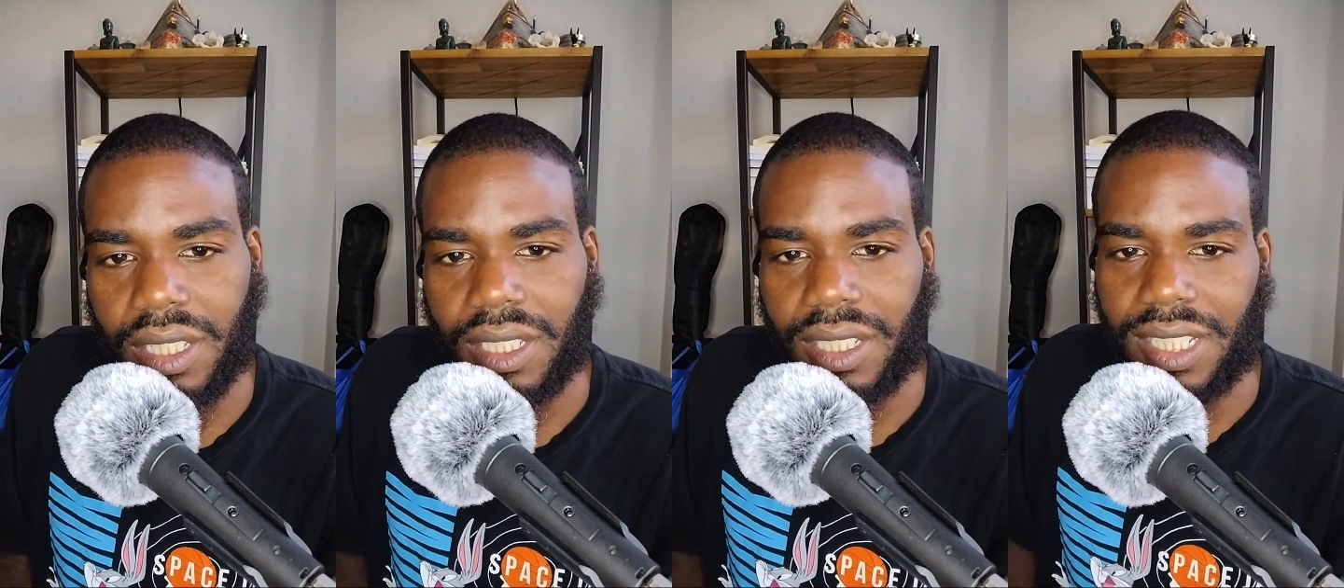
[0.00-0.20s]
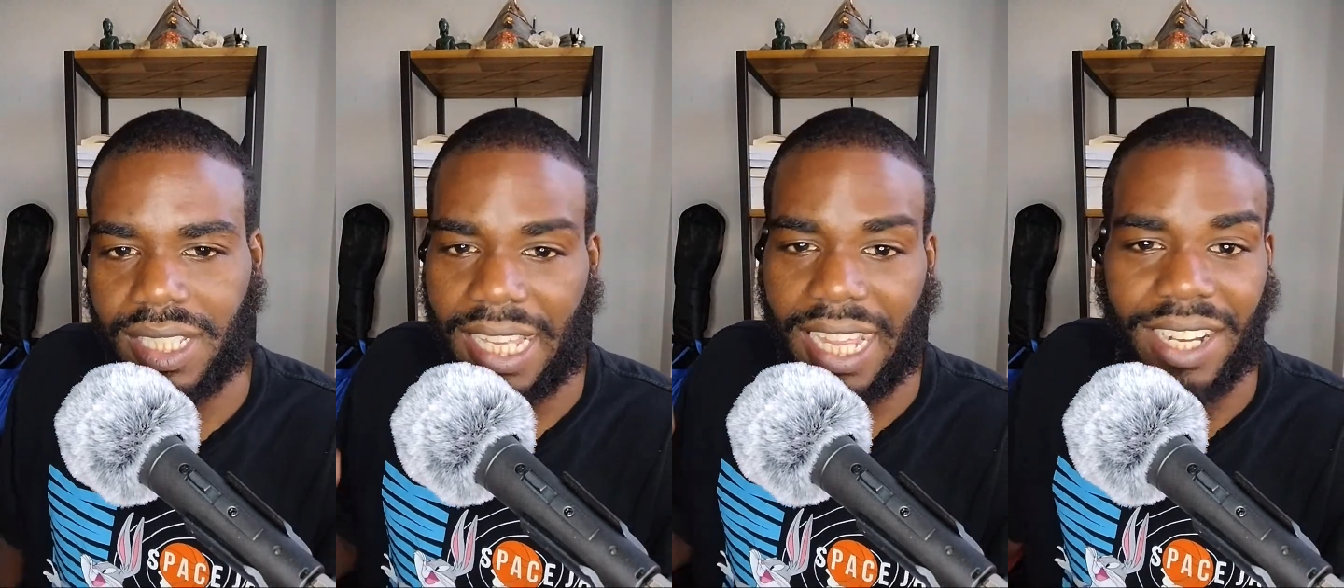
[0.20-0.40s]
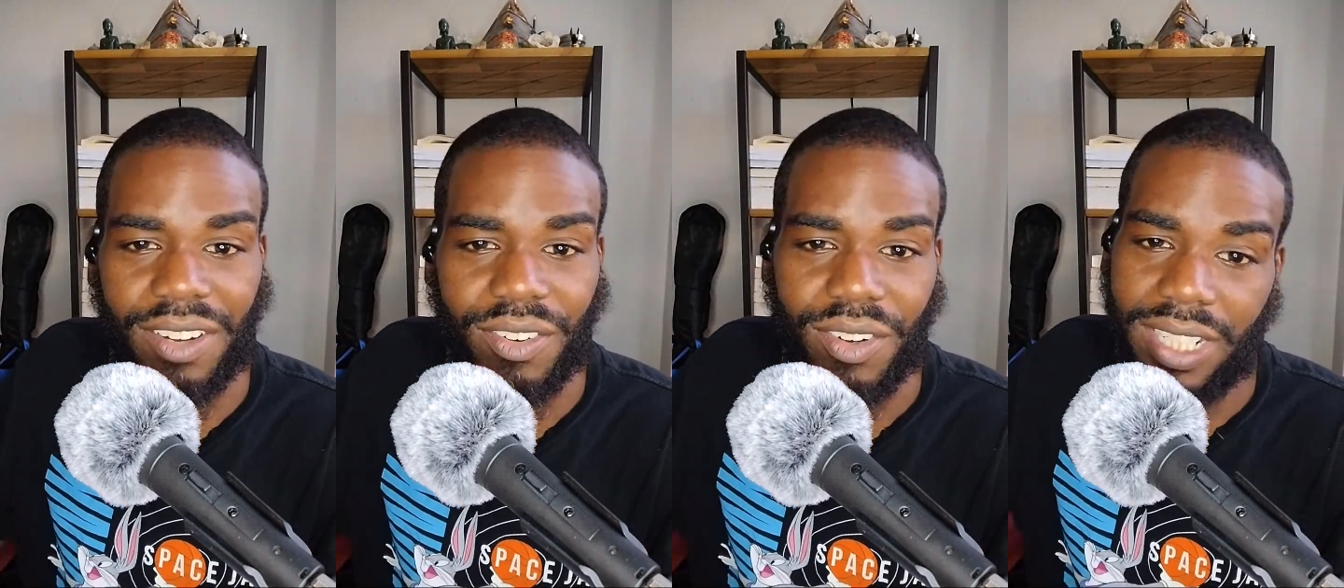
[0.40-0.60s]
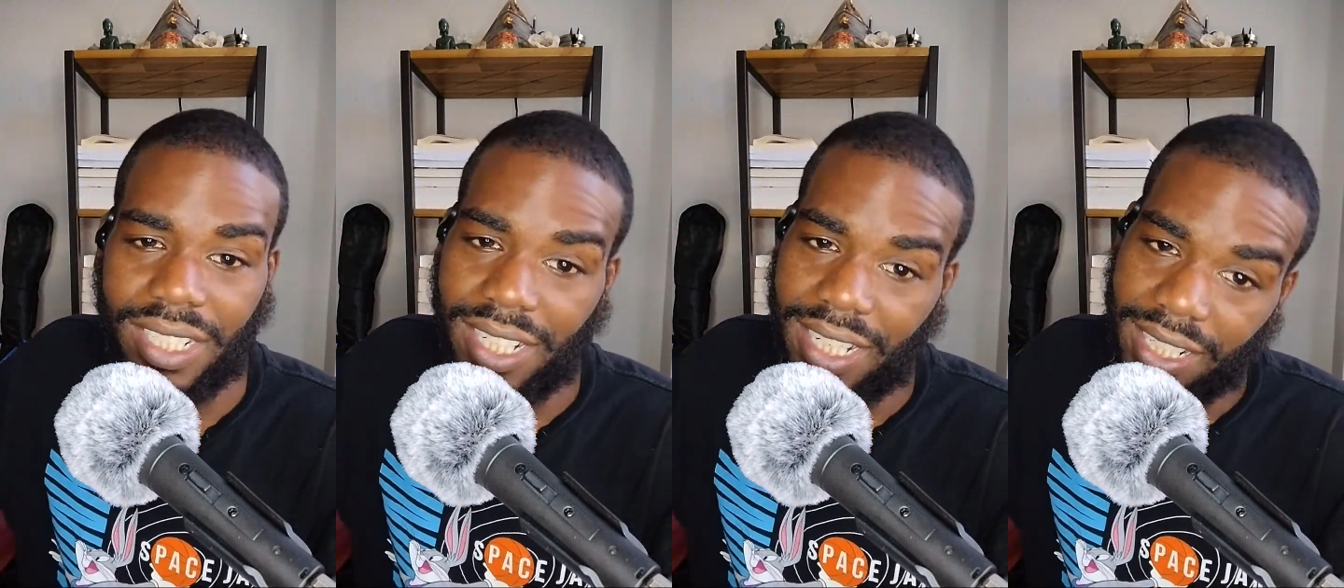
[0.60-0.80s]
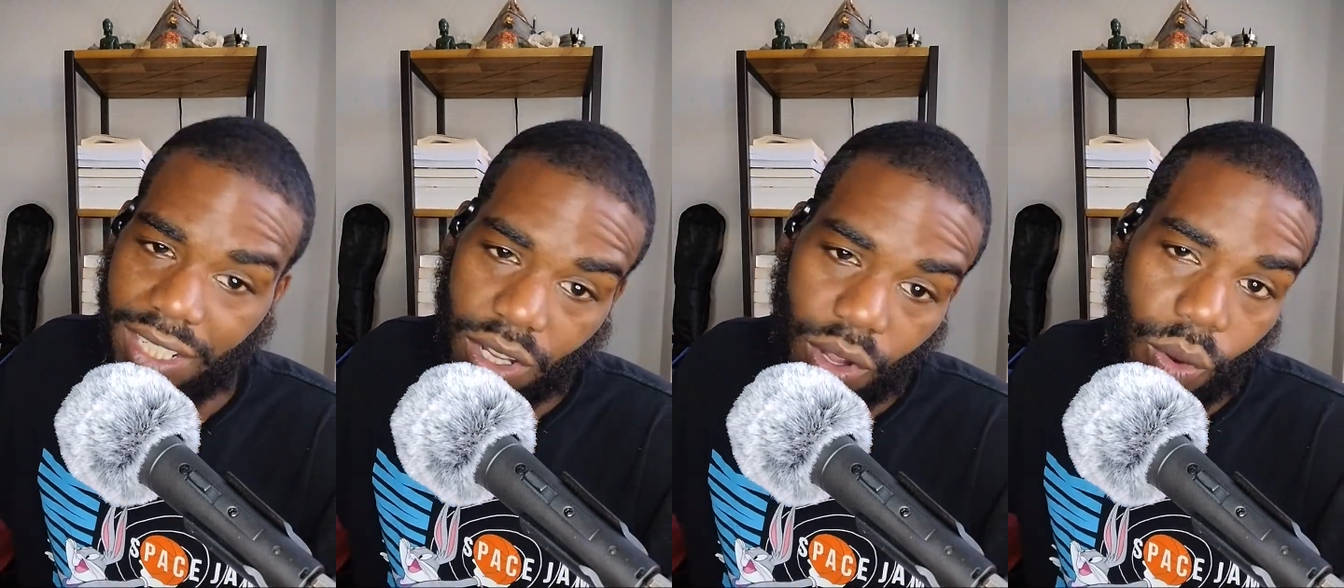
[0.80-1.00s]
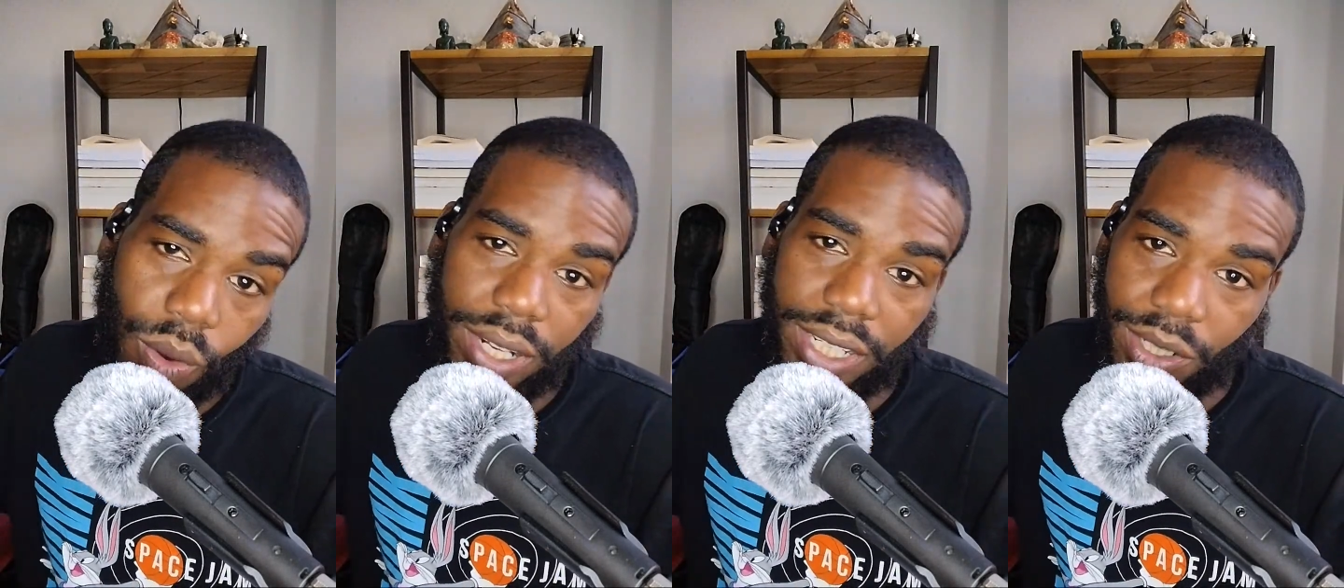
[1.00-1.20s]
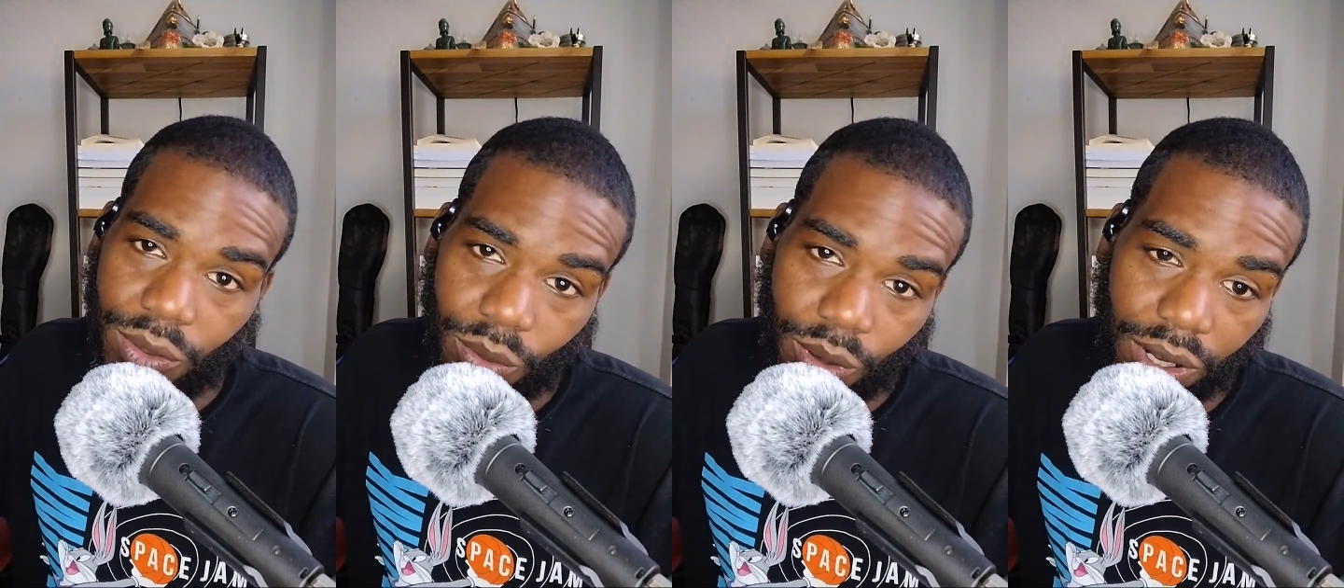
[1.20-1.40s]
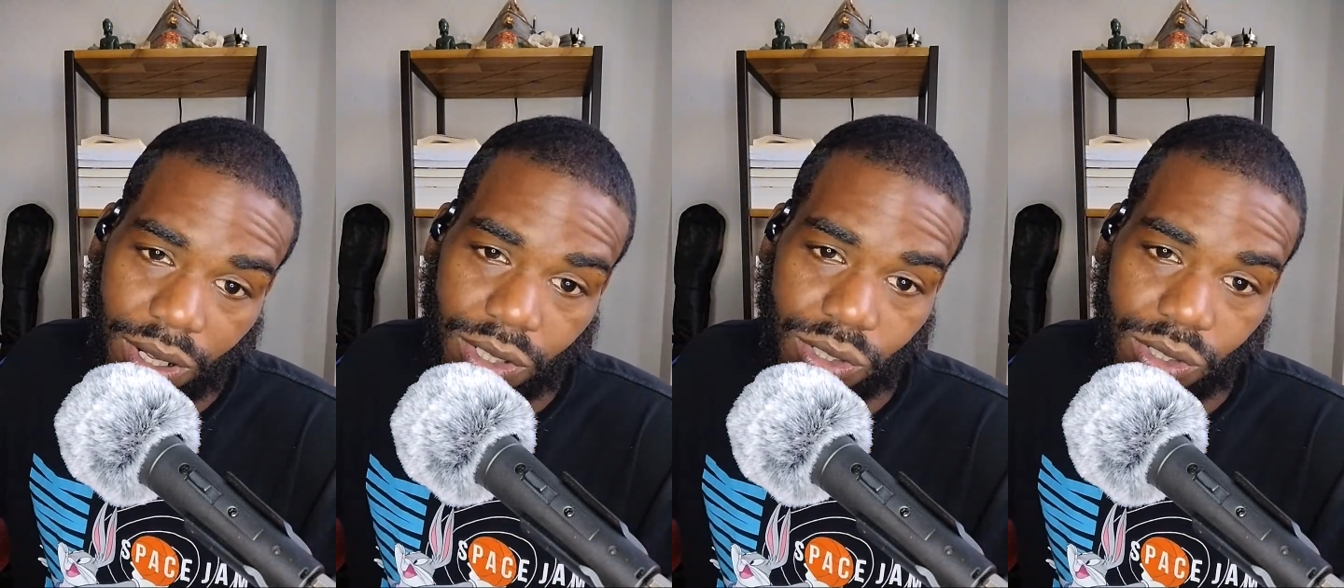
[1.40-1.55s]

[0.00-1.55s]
Because I really didn't go anywhere,